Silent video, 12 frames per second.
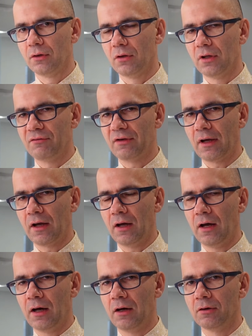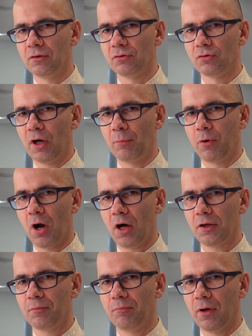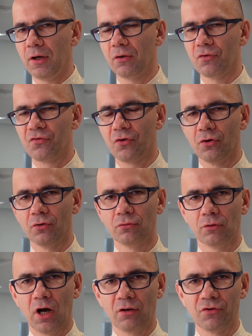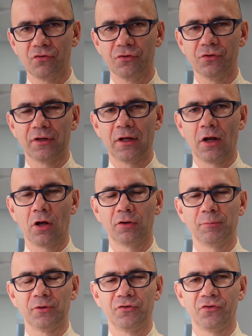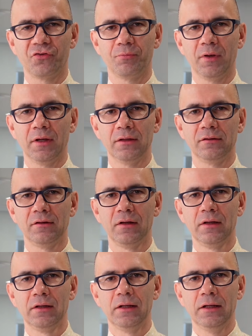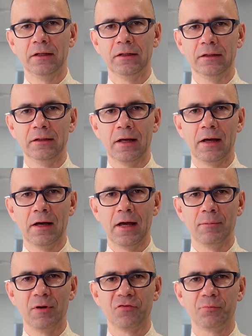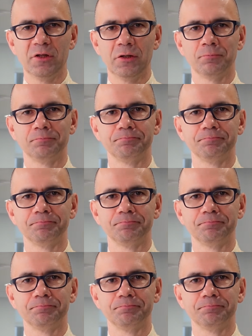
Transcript: living abroad, but also obviously you cannot participate in MSP.